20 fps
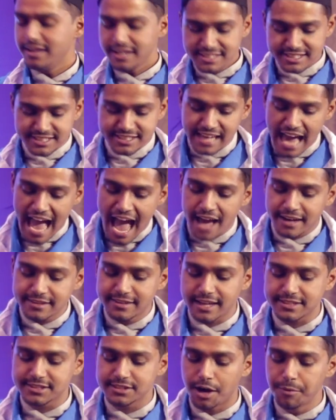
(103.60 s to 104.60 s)
It's
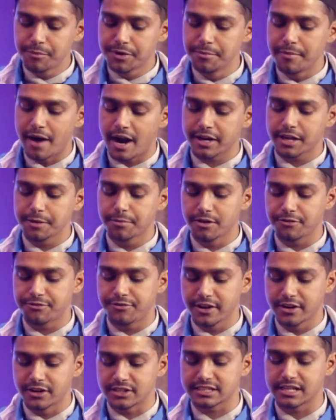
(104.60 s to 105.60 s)
sad that some remarkable
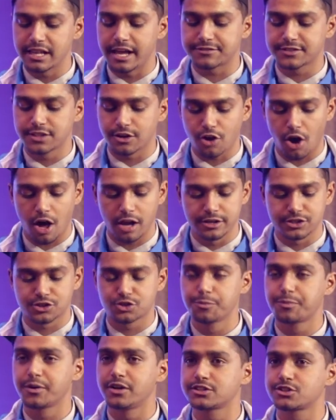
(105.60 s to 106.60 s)
figures left the college
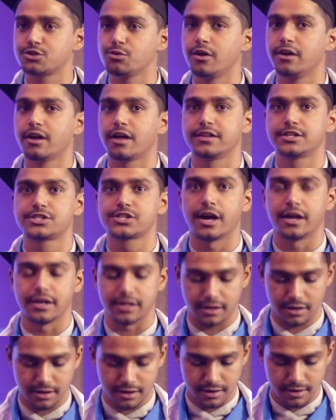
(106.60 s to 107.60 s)
to pursue another
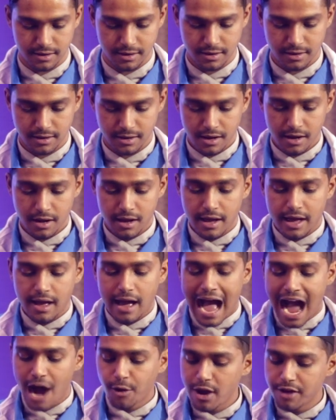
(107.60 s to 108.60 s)
journey.
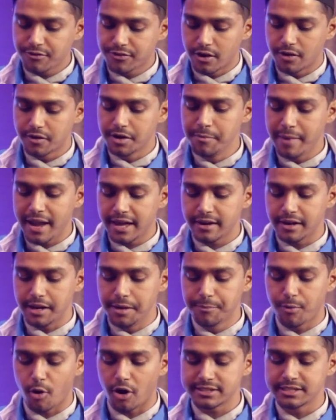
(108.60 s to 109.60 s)
However, remain an
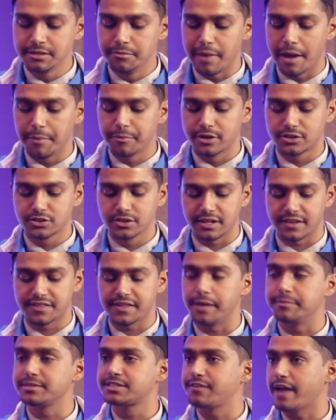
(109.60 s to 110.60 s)
important member to the
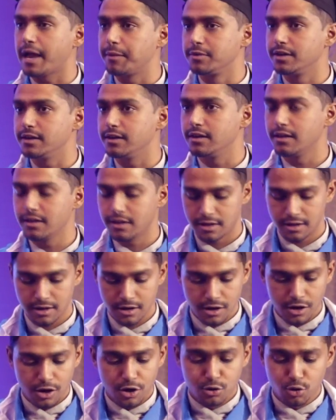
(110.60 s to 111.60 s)
Thames family.
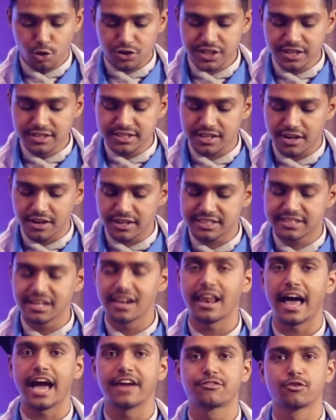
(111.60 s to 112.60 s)
Roshan sir's
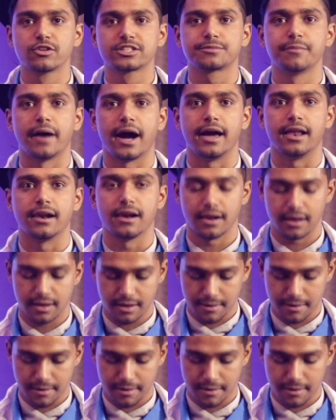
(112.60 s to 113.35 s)
delightful smile.